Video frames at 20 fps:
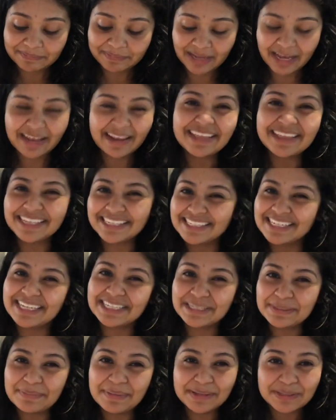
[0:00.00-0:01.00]
I like the
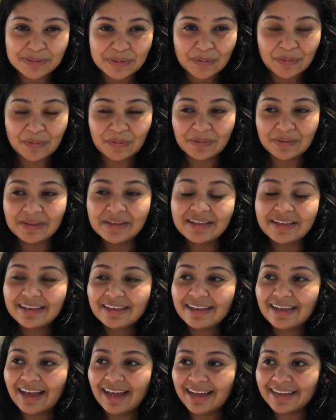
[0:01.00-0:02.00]
sentimental,
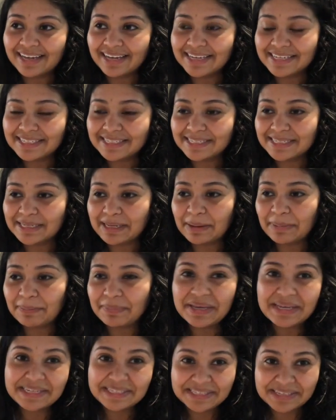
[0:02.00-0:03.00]
I guess,
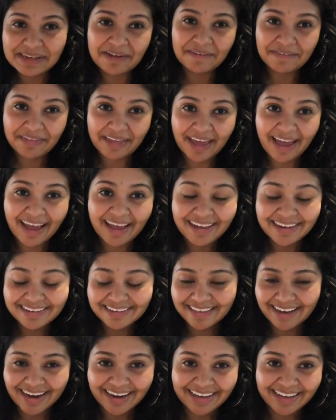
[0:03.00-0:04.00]
piece of
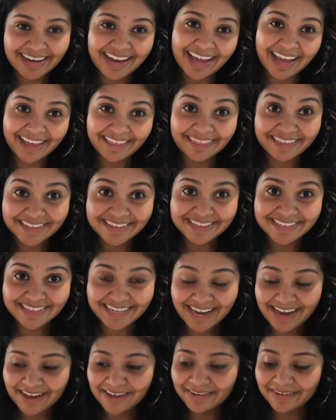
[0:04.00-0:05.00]
that I can hand this
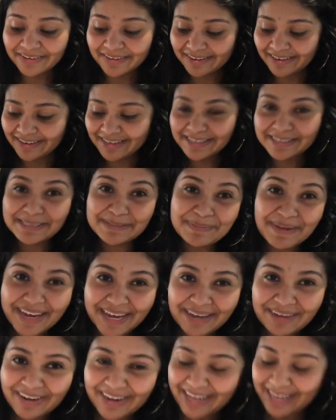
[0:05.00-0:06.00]
down and it's my
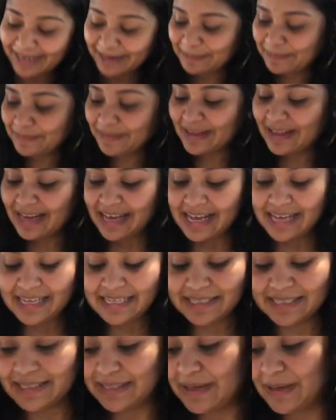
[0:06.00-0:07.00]
handwriting.
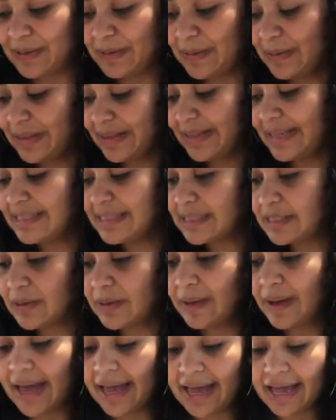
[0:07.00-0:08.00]
So let's
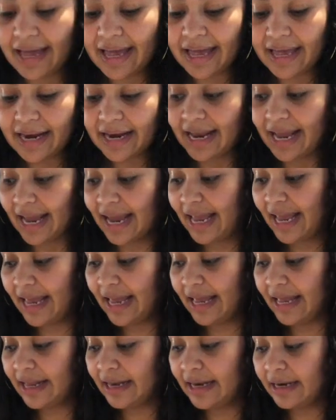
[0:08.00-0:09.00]
go ahead
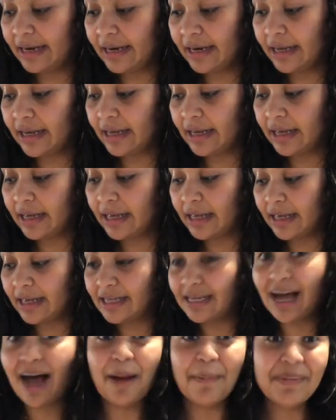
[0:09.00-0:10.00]
and
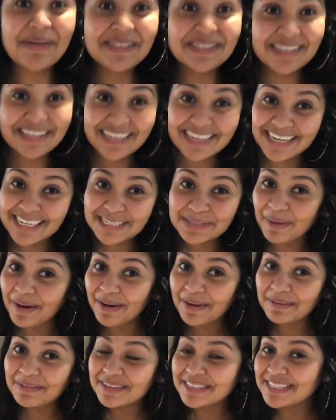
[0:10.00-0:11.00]
hop into the next part,
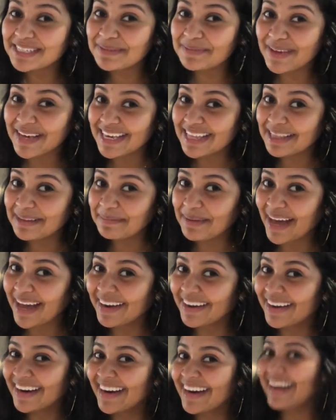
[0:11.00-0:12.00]
which is making the batter.